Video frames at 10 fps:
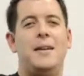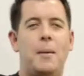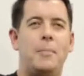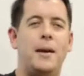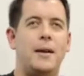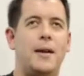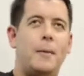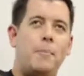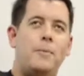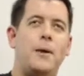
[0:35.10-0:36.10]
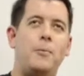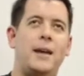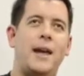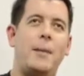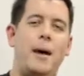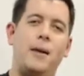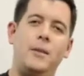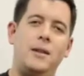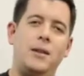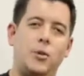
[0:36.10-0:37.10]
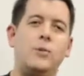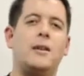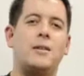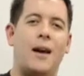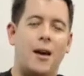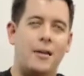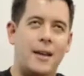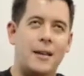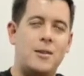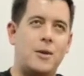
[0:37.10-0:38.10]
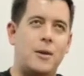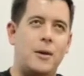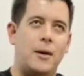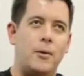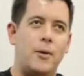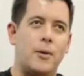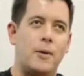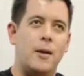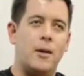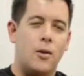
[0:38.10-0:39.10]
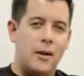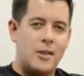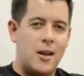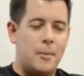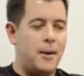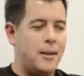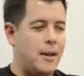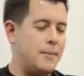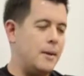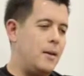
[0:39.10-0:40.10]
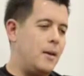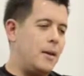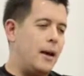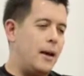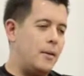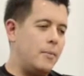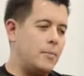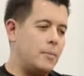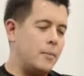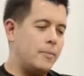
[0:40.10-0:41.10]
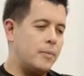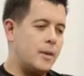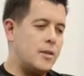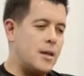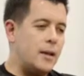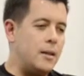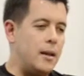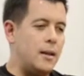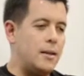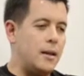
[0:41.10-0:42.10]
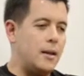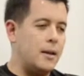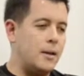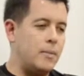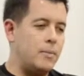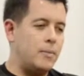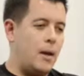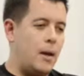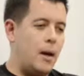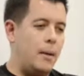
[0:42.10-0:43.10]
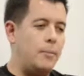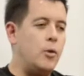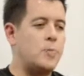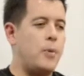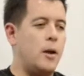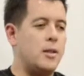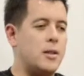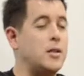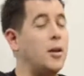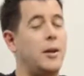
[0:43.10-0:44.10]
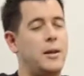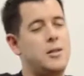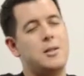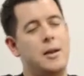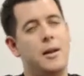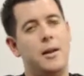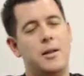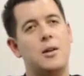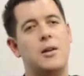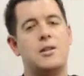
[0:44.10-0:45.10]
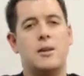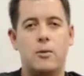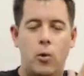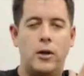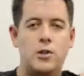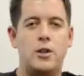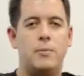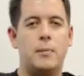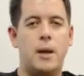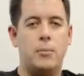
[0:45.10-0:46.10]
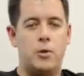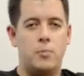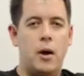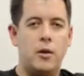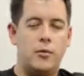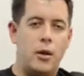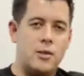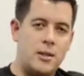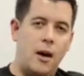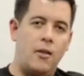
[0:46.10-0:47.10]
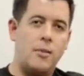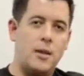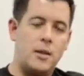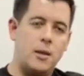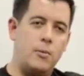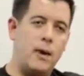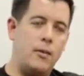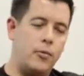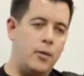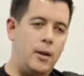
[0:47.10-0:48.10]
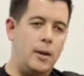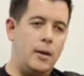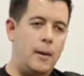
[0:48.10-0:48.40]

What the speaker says: but then we came out and we did a coup d'etat on that, so we were quite excited about that. And secondly, I think I'm most proud of, it's not necessarily one achievement, but I'm most proud of our staff, because I think we have really